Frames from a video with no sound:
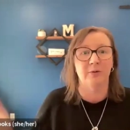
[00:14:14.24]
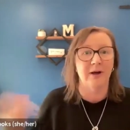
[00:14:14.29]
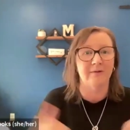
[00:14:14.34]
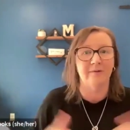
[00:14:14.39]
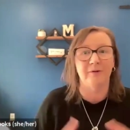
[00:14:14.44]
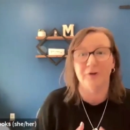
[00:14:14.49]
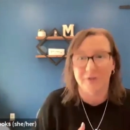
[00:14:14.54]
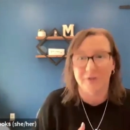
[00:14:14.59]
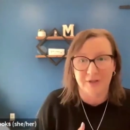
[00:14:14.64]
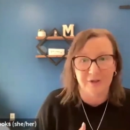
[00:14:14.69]

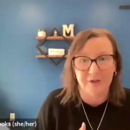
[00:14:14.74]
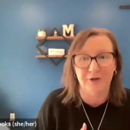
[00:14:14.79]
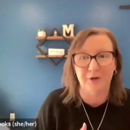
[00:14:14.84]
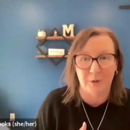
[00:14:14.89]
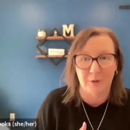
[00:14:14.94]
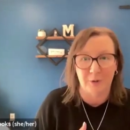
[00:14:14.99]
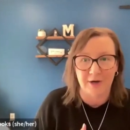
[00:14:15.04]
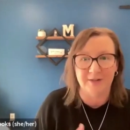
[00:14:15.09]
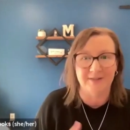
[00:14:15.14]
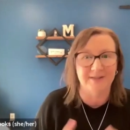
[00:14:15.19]
whoever's in your
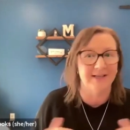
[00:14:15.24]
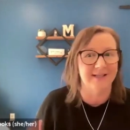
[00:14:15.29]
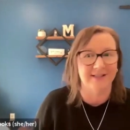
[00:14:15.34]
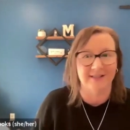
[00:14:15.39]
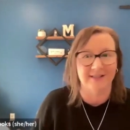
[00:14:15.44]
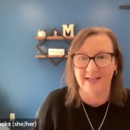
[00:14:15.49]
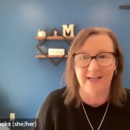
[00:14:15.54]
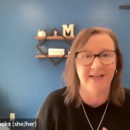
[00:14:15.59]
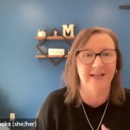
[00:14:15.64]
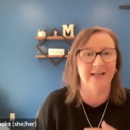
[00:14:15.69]

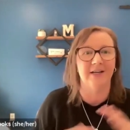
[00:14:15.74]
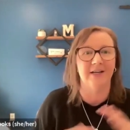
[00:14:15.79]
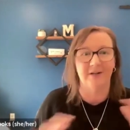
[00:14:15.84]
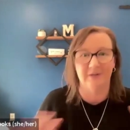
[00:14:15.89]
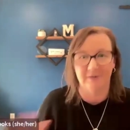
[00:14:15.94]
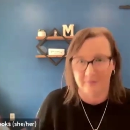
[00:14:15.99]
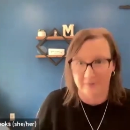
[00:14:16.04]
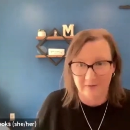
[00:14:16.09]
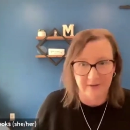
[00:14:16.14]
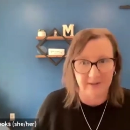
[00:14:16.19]
process in
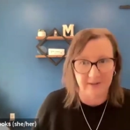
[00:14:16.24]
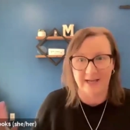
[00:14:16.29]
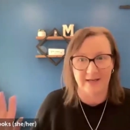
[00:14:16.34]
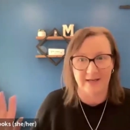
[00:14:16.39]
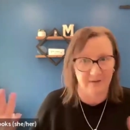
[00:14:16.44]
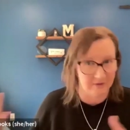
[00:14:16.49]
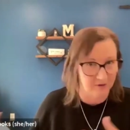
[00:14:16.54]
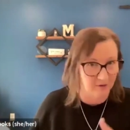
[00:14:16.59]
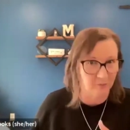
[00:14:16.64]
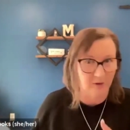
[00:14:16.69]
and
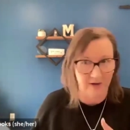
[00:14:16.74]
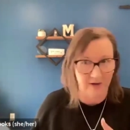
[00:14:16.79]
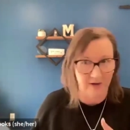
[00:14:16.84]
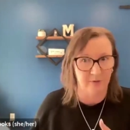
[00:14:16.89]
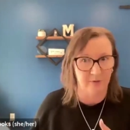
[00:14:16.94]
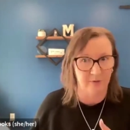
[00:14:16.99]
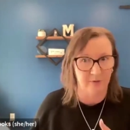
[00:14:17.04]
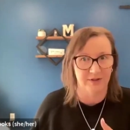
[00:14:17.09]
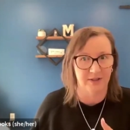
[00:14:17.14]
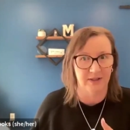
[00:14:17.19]
let the
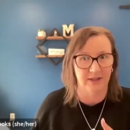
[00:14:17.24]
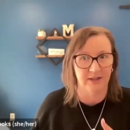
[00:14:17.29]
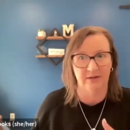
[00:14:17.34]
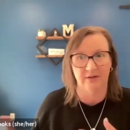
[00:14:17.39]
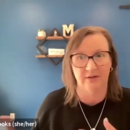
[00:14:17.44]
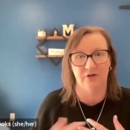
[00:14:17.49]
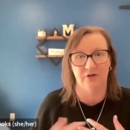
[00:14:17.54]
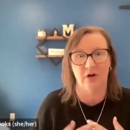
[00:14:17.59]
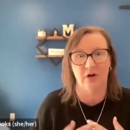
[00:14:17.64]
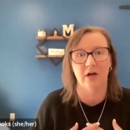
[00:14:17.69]
right person get
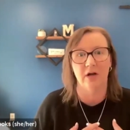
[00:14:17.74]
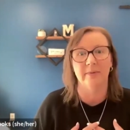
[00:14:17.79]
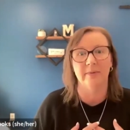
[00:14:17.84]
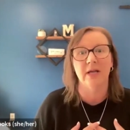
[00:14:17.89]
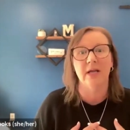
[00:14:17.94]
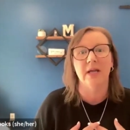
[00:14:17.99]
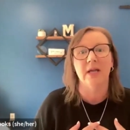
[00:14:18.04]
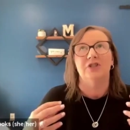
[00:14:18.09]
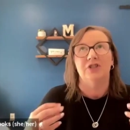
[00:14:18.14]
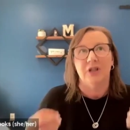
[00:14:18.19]
the job.
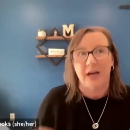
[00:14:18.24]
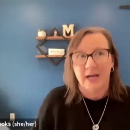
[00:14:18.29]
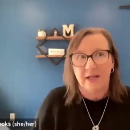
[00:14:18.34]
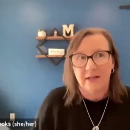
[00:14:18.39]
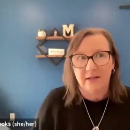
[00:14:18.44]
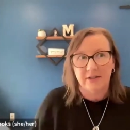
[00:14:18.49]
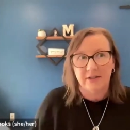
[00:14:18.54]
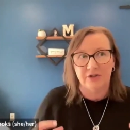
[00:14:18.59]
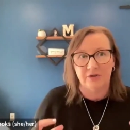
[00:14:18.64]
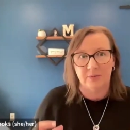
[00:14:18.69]
The
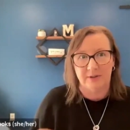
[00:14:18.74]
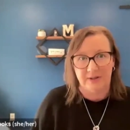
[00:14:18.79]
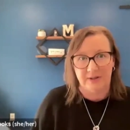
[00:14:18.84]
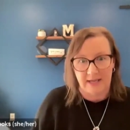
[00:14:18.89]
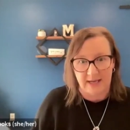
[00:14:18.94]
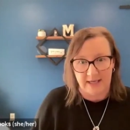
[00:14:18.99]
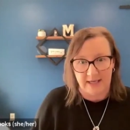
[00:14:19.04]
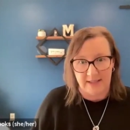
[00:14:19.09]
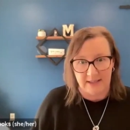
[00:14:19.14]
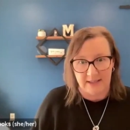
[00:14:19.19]
challenge with
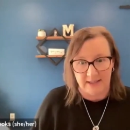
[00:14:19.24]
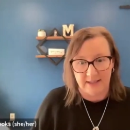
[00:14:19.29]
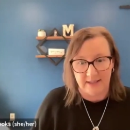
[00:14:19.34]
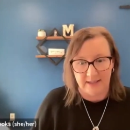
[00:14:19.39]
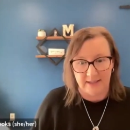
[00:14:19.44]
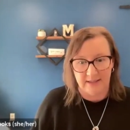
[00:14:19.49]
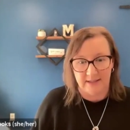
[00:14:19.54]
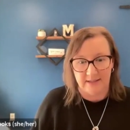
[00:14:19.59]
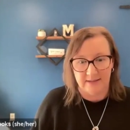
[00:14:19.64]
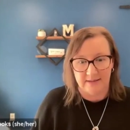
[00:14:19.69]
that
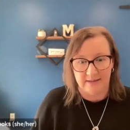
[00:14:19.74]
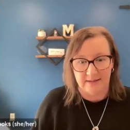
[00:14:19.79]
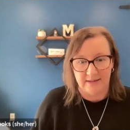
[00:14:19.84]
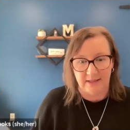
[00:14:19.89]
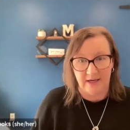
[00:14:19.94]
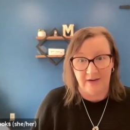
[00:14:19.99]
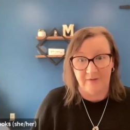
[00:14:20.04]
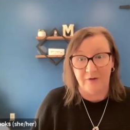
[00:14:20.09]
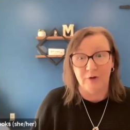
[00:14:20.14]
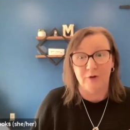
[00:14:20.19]

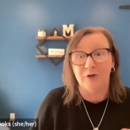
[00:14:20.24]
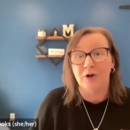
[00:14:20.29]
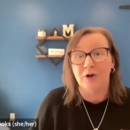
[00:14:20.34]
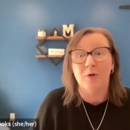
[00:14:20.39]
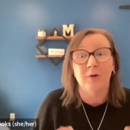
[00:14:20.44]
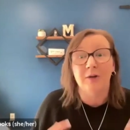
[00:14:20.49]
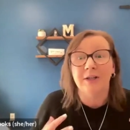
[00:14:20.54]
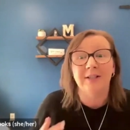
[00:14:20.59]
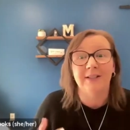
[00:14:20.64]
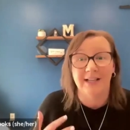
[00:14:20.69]
is if you
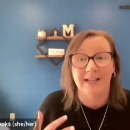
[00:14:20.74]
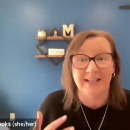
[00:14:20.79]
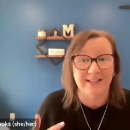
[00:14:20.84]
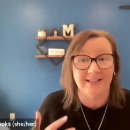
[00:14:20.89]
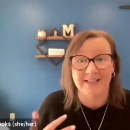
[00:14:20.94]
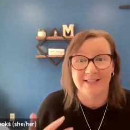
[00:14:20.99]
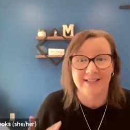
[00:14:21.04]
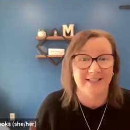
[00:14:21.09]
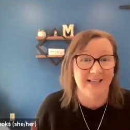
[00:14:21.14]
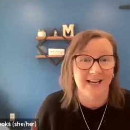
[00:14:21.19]
don't collect
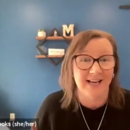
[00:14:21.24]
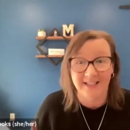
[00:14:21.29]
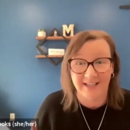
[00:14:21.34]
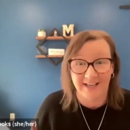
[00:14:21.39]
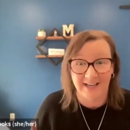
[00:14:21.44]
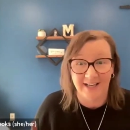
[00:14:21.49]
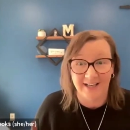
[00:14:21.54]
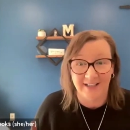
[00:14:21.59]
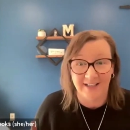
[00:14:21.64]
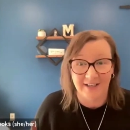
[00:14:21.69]
this
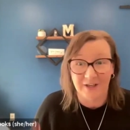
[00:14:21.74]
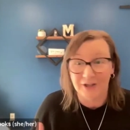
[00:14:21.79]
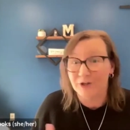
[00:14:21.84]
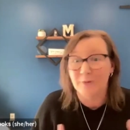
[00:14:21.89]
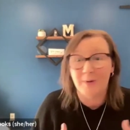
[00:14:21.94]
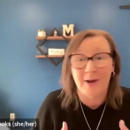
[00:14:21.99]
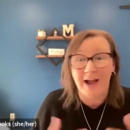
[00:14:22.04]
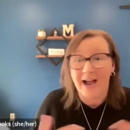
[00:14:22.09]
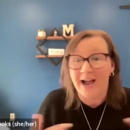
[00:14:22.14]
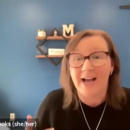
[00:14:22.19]
data,
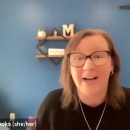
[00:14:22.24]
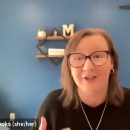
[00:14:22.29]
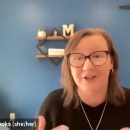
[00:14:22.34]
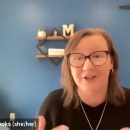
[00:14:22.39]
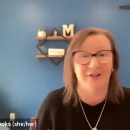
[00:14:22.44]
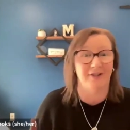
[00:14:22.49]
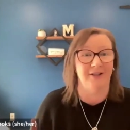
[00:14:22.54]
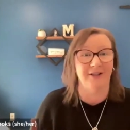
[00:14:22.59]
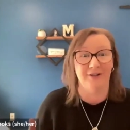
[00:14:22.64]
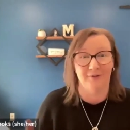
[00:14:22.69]
you
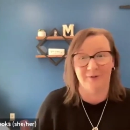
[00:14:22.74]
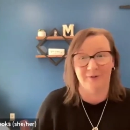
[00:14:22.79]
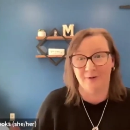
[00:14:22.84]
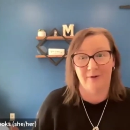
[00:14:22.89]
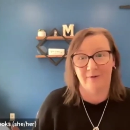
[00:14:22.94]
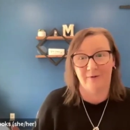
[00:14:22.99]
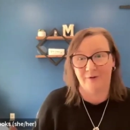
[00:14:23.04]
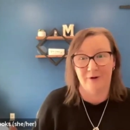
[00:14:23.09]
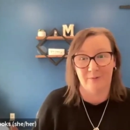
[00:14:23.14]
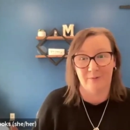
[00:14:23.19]
actually don't
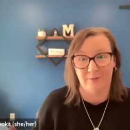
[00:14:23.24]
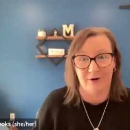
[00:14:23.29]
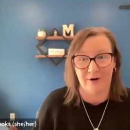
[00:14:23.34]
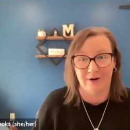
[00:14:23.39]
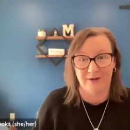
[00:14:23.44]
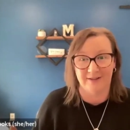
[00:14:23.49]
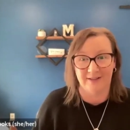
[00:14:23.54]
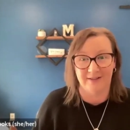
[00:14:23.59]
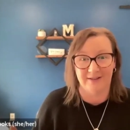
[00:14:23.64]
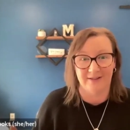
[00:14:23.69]
know if your
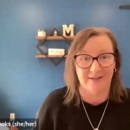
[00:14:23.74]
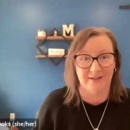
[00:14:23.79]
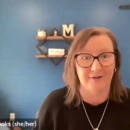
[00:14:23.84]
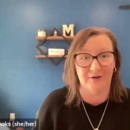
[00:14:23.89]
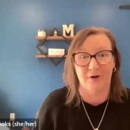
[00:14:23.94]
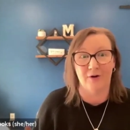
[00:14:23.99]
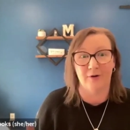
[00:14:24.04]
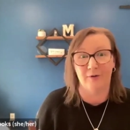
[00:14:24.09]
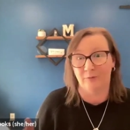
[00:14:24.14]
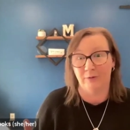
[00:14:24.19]

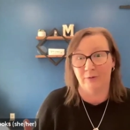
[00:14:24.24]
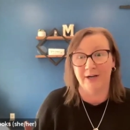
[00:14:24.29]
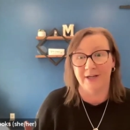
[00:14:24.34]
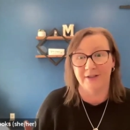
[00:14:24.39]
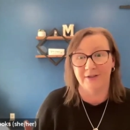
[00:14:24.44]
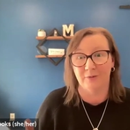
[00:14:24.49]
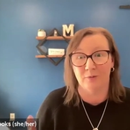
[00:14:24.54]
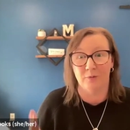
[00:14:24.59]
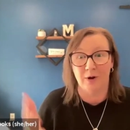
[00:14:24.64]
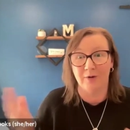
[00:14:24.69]
processes are
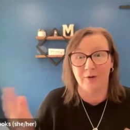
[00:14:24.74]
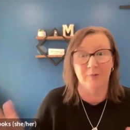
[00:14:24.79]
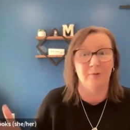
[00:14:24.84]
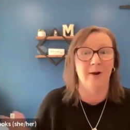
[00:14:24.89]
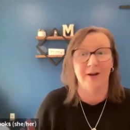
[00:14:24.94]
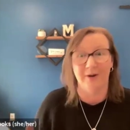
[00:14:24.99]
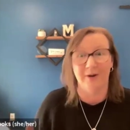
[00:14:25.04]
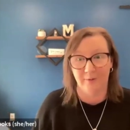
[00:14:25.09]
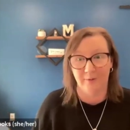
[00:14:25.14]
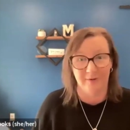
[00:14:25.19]
rigged one
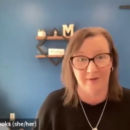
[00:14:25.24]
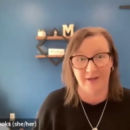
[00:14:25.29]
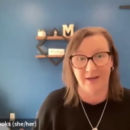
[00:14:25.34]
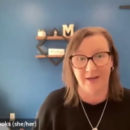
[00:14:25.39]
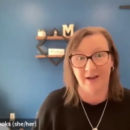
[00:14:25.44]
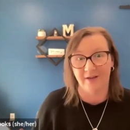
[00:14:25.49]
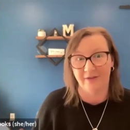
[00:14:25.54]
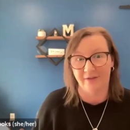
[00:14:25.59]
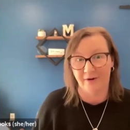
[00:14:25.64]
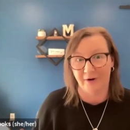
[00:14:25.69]
way or the
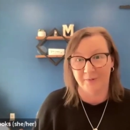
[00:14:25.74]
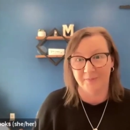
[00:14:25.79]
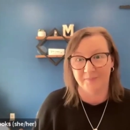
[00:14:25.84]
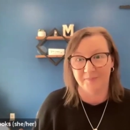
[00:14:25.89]
other.